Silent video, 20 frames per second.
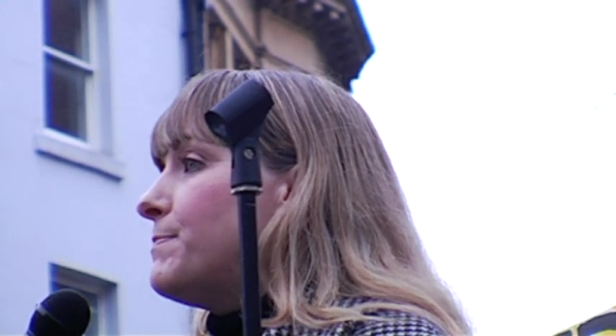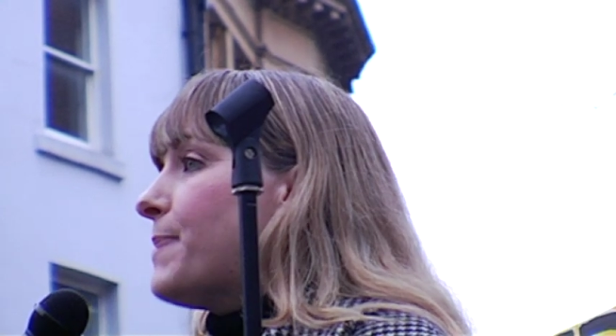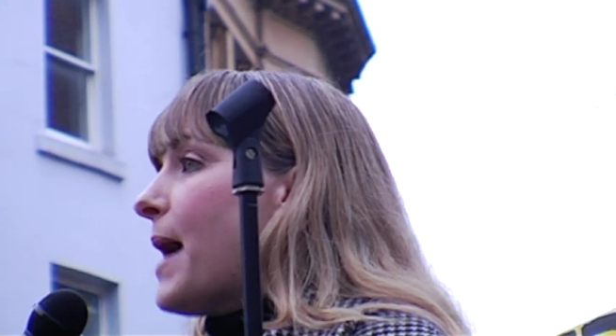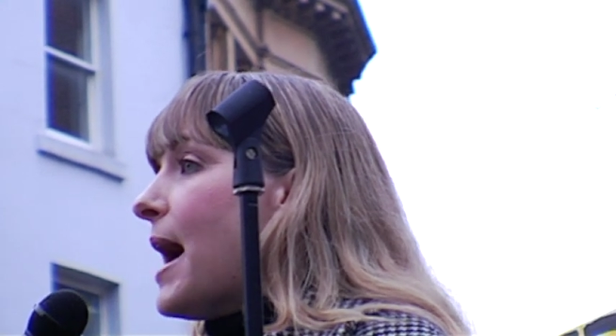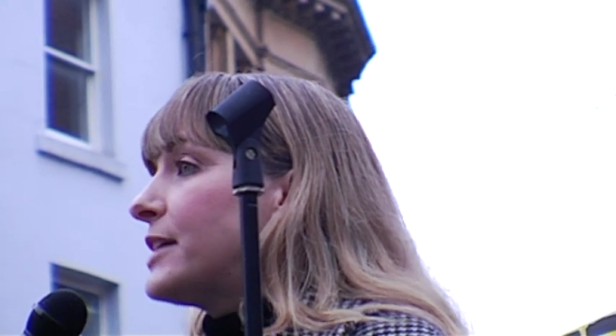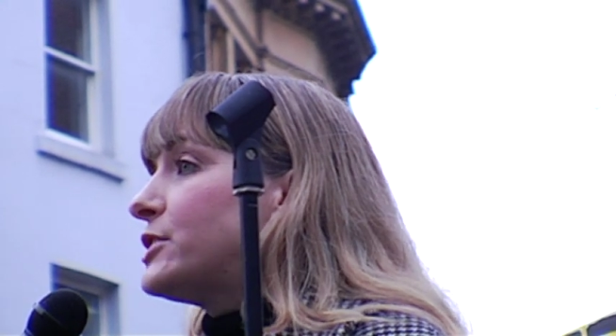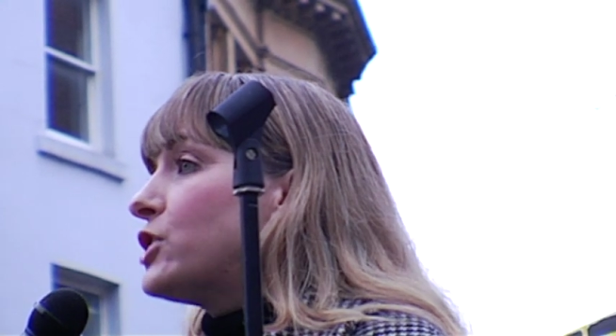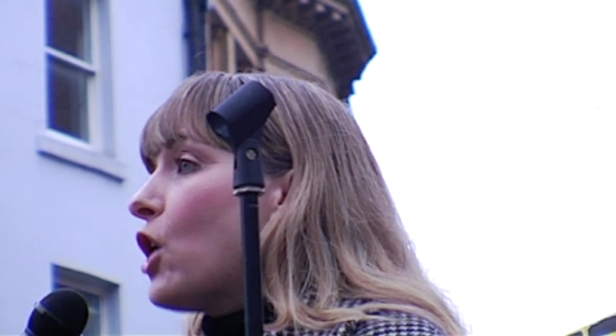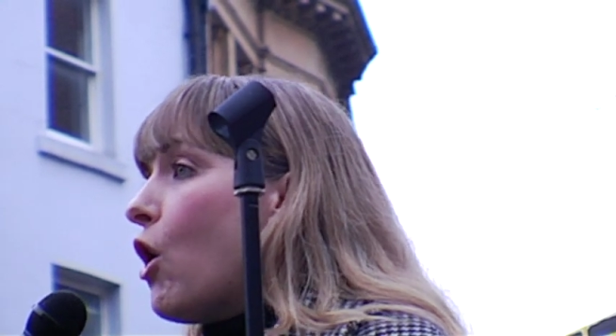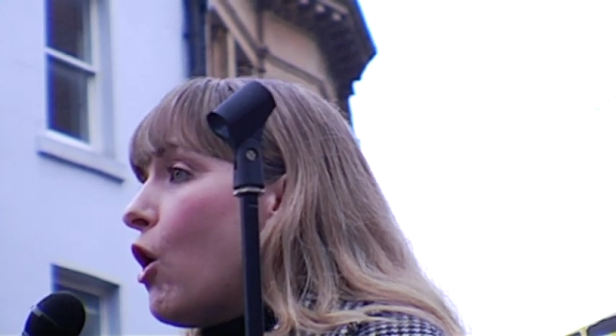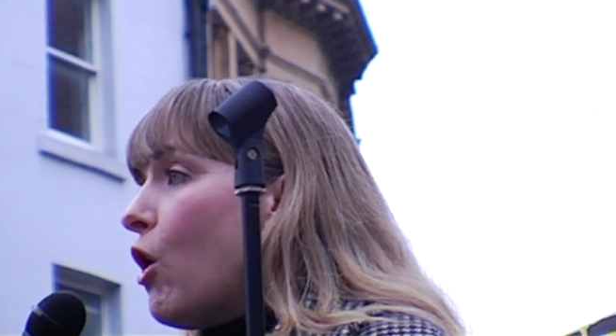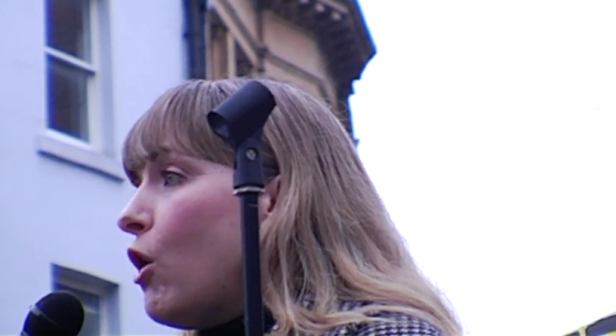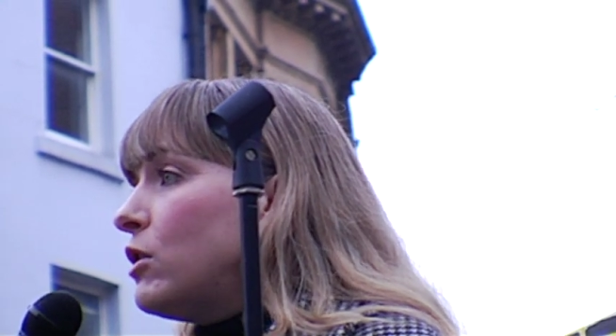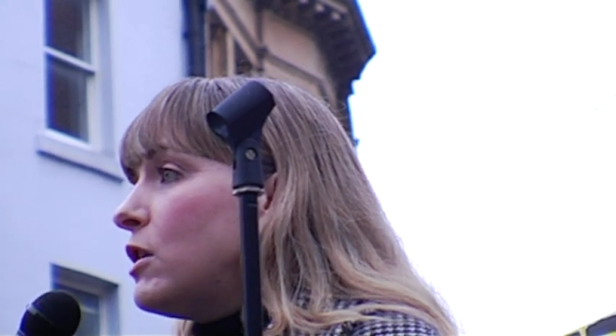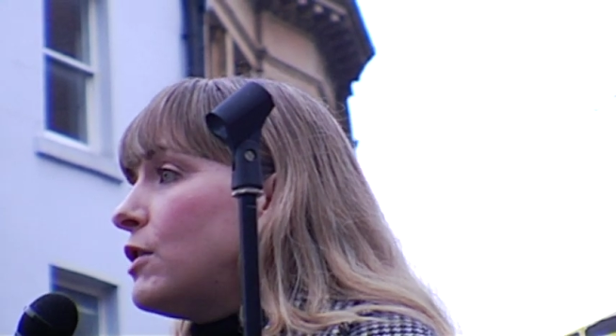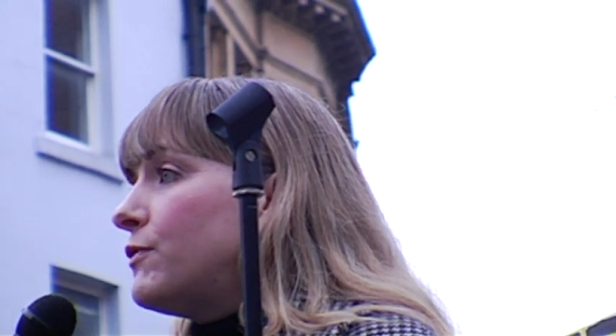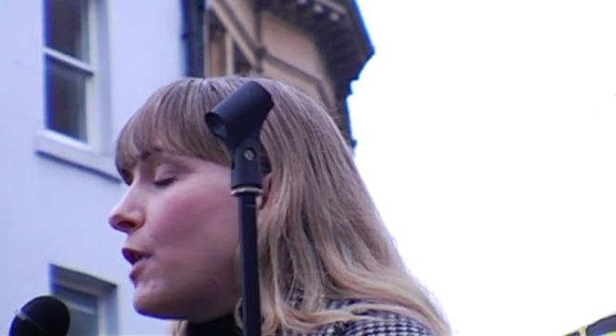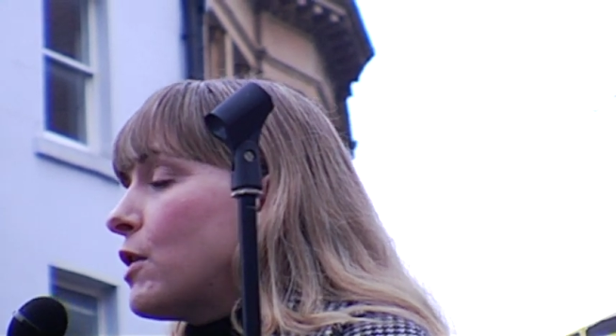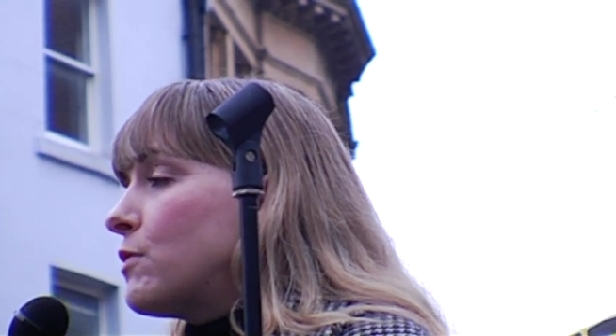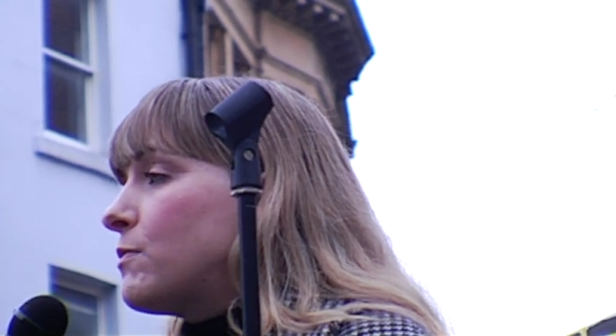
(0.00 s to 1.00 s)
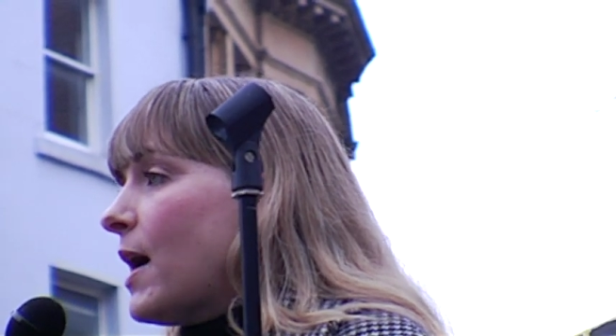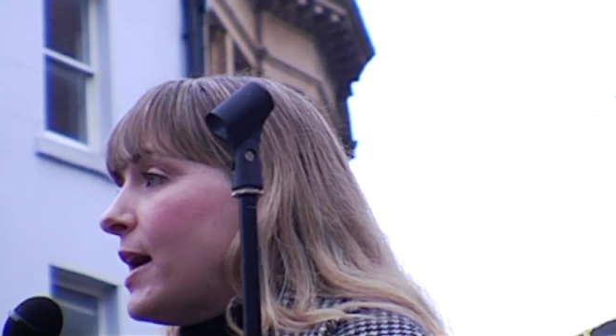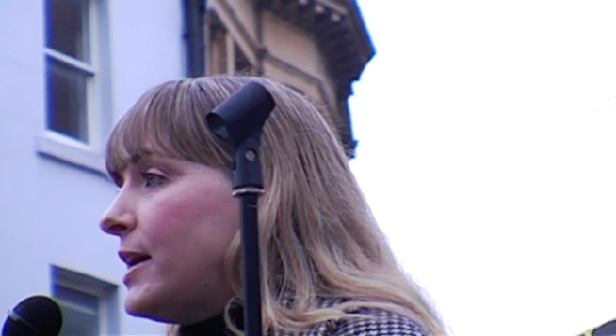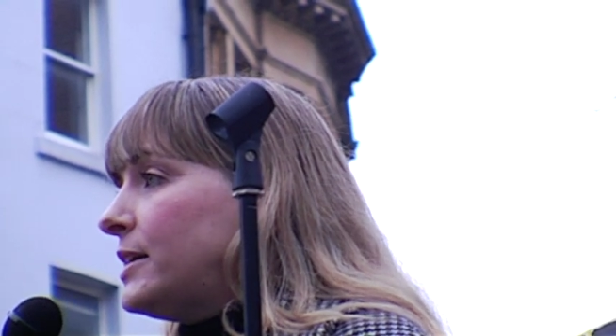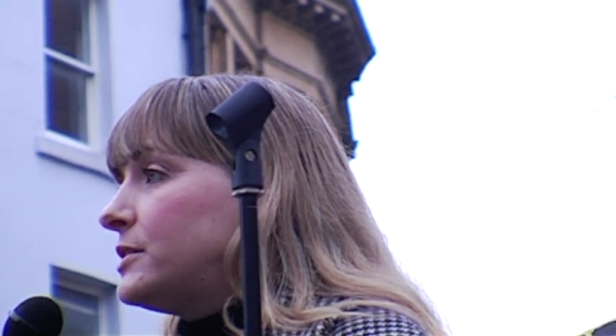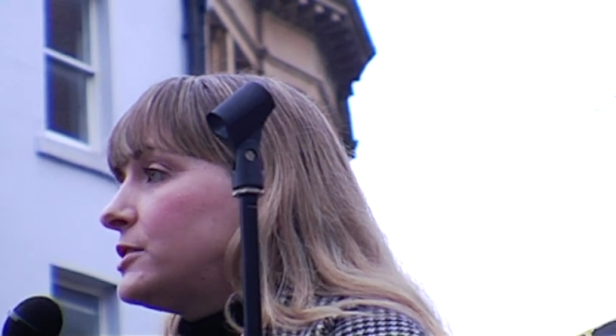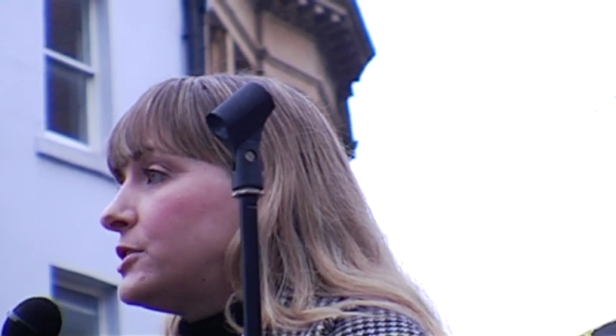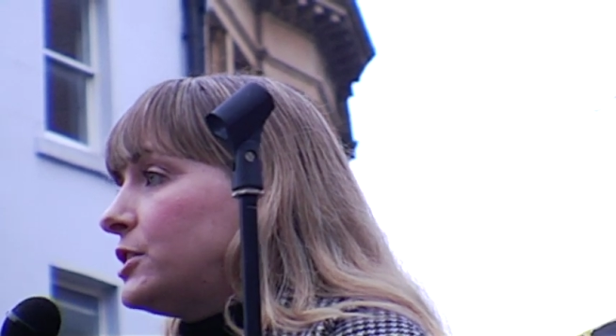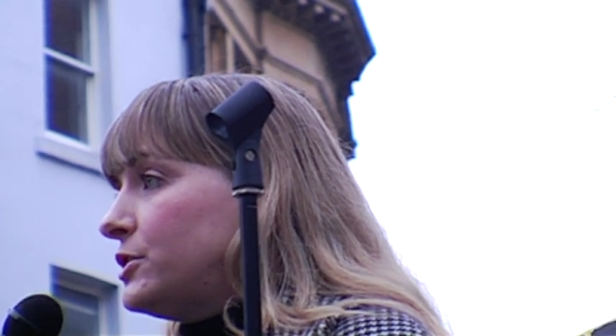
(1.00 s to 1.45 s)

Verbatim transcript: impact all of our right